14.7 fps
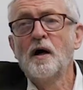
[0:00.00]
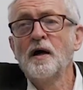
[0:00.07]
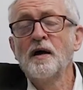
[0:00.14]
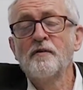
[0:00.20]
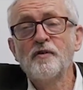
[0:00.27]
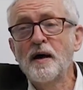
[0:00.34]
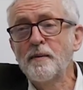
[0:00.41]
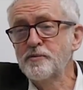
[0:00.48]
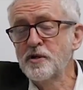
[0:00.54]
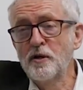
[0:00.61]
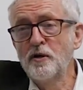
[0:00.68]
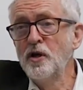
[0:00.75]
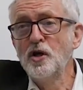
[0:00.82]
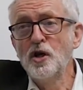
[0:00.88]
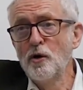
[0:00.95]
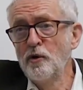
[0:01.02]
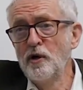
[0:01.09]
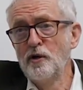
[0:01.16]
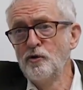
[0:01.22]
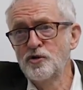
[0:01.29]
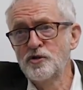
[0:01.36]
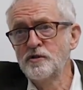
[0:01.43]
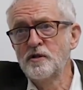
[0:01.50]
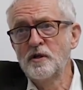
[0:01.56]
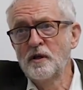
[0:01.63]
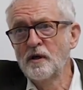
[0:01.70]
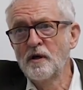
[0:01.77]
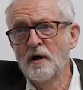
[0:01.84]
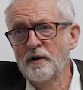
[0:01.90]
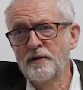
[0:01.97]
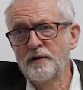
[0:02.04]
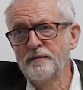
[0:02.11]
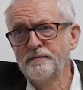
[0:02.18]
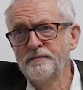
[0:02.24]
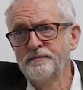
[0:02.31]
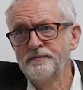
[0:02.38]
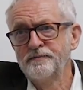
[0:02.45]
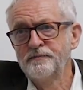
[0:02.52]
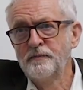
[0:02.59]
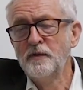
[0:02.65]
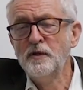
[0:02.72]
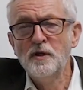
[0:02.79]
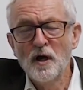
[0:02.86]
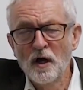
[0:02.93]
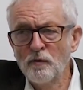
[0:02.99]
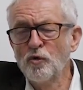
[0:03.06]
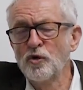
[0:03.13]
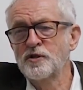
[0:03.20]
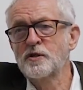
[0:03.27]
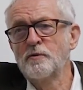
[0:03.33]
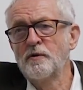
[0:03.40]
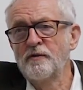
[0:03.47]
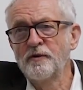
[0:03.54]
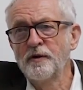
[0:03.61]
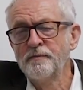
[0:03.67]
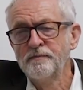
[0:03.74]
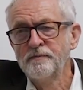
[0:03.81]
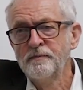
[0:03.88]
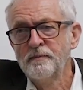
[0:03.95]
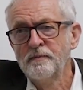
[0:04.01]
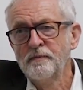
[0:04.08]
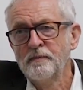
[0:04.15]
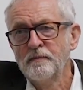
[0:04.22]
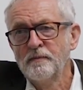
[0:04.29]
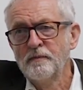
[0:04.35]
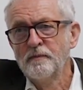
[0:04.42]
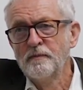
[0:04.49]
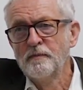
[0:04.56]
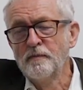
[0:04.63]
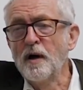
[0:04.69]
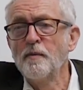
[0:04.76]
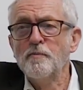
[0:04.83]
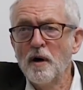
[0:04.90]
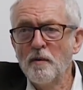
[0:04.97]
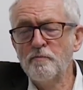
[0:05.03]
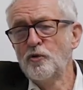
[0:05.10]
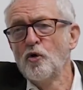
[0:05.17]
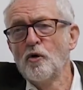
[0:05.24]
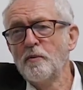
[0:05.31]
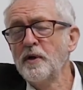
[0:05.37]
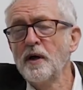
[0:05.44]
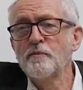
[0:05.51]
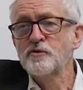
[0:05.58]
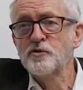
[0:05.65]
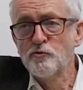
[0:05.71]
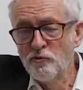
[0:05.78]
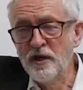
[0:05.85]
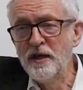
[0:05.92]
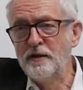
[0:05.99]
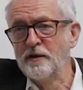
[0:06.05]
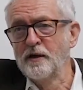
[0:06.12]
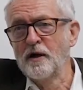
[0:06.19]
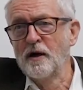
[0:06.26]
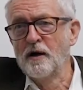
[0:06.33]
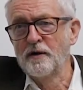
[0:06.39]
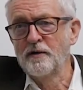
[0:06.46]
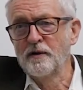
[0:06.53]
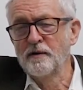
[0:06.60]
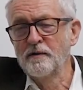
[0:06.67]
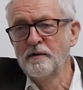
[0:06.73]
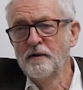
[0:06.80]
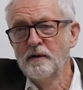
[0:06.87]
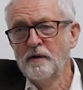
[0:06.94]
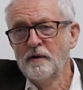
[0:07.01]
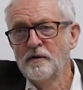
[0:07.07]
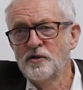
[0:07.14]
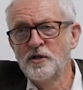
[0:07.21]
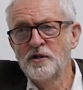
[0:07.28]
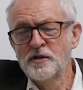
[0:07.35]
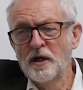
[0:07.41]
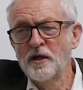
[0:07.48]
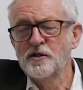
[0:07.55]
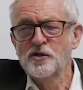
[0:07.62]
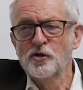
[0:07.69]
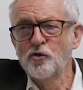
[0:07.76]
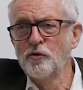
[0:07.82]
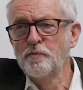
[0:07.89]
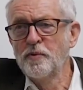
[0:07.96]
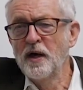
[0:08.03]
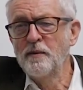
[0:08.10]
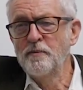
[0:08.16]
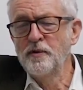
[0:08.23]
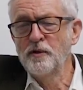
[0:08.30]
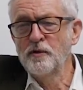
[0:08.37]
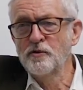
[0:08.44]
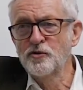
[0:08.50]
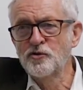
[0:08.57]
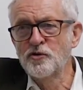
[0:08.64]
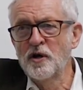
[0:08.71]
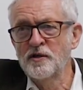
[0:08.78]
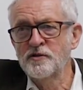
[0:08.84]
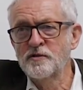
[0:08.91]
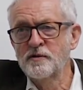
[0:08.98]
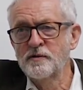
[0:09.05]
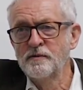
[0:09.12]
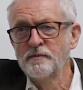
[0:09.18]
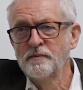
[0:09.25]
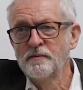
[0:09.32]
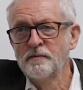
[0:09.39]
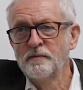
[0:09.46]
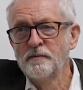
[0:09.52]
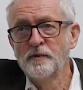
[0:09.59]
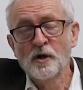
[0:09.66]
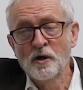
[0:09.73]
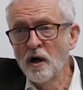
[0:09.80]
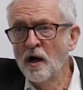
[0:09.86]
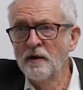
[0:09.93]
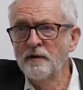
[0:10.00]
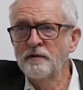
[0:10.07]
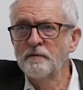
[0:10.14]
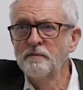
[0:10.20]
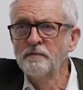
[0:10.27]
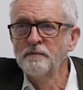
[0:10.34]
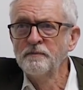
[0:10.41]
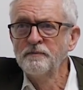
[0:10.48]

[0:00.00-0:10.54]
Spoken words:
I have absolutely no illusions in The Guardian. None whatsoever. My mum brought me up to read The Guardian. She said it's a good paper you can trust. You can't.